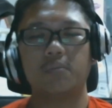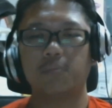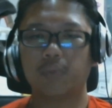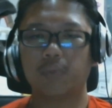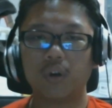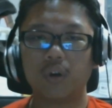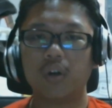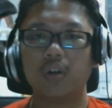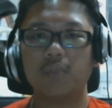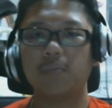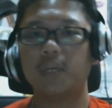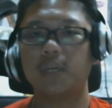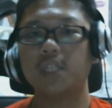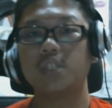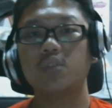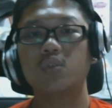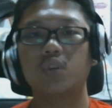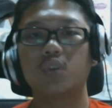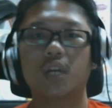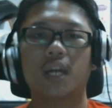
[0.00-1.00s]
more, but
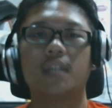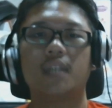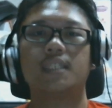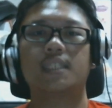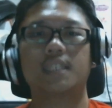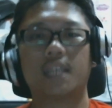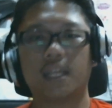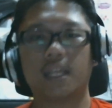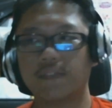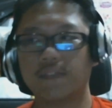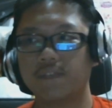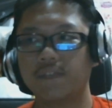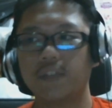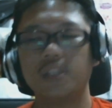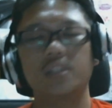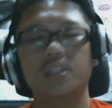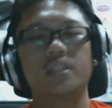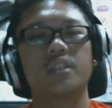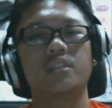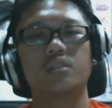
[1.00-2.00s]
you guys can
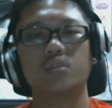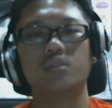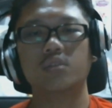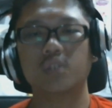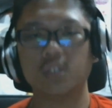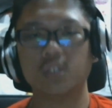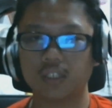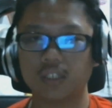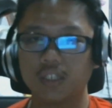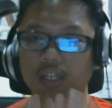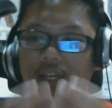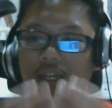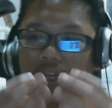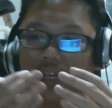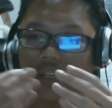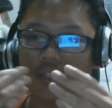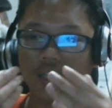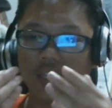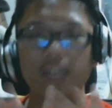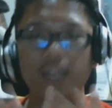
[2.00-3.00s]
feel it too, because
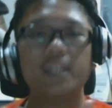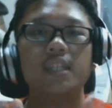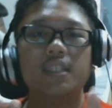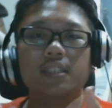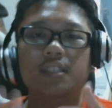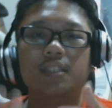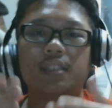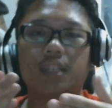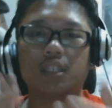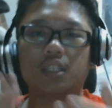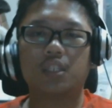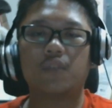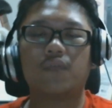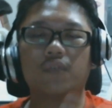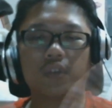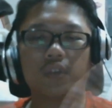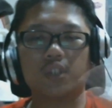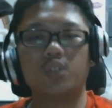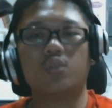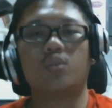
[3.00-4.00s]
Gendy is such a
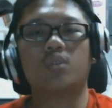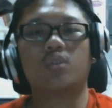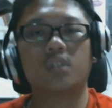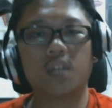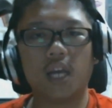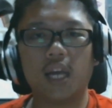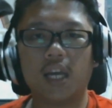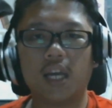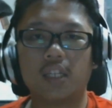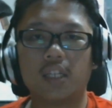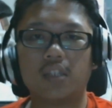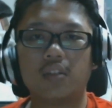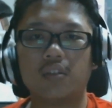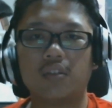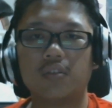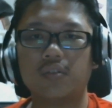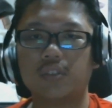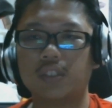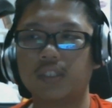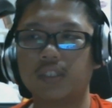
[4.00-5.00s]
visual guy, you
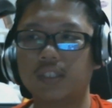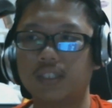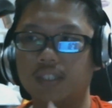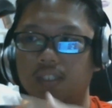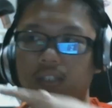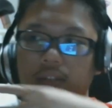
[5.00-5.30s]
know, he's